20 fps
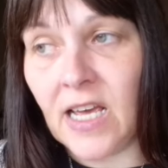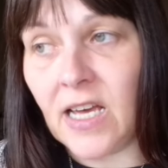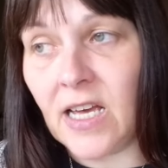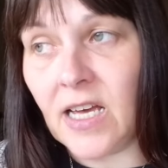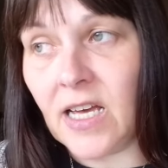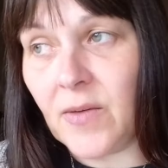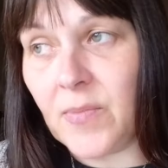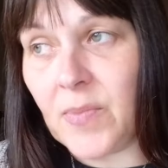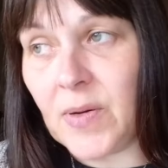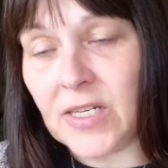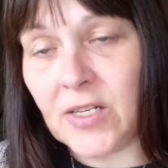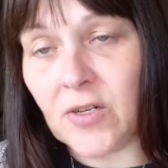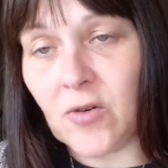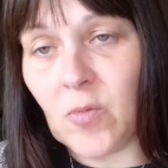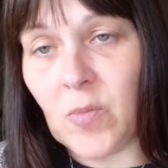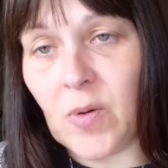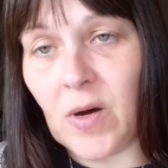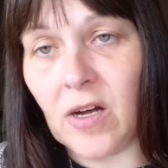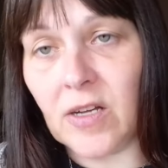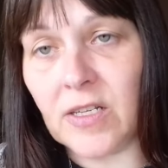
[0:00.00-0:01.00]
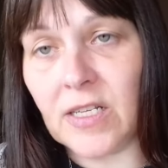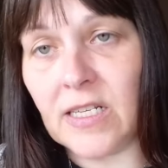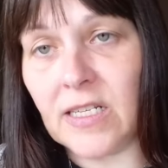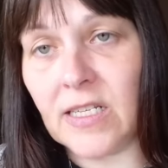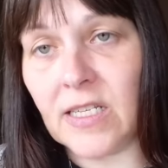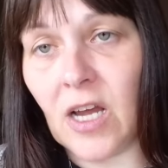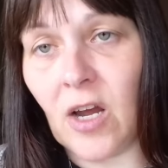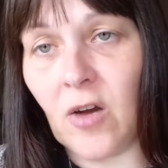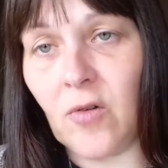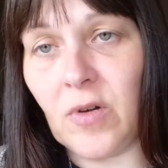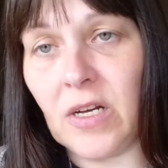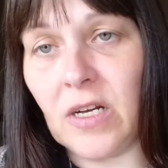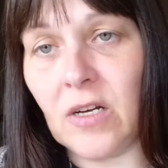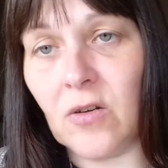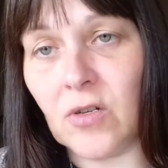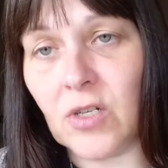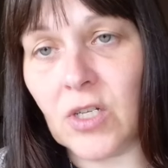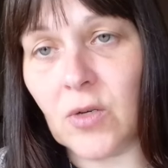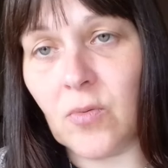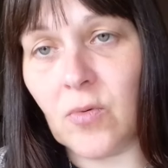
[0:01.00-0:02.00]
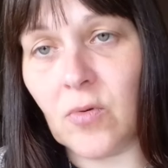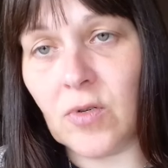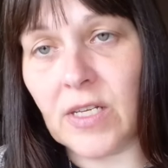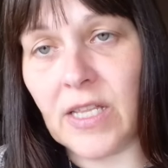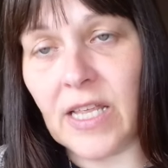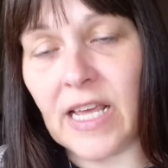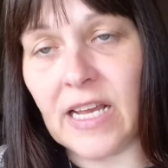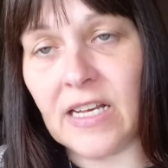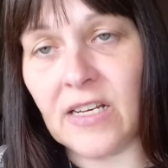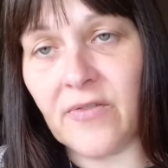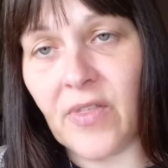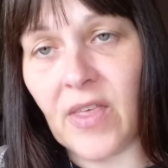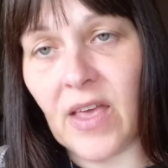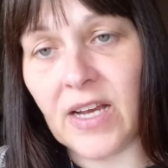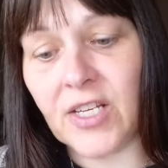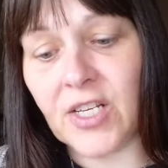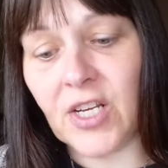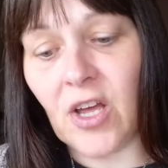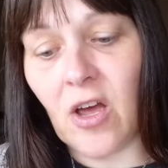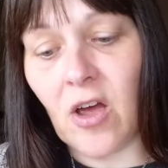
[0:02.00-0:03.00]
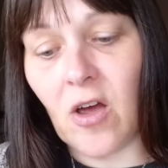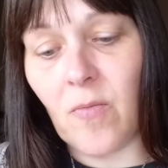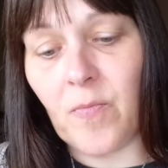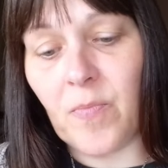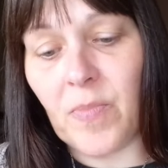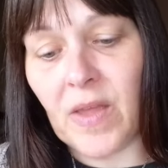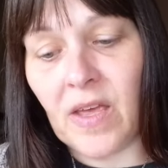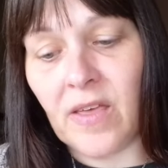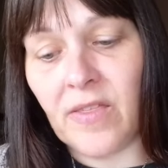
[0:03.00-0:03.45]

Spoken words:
political parties only look towards the end of their term.